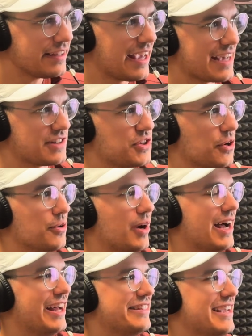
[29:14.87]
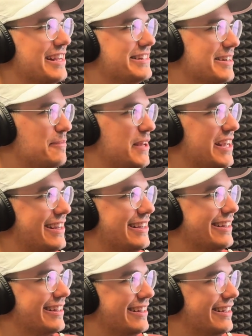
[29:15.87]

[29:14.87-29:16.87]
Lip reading: Yeah. So the idea being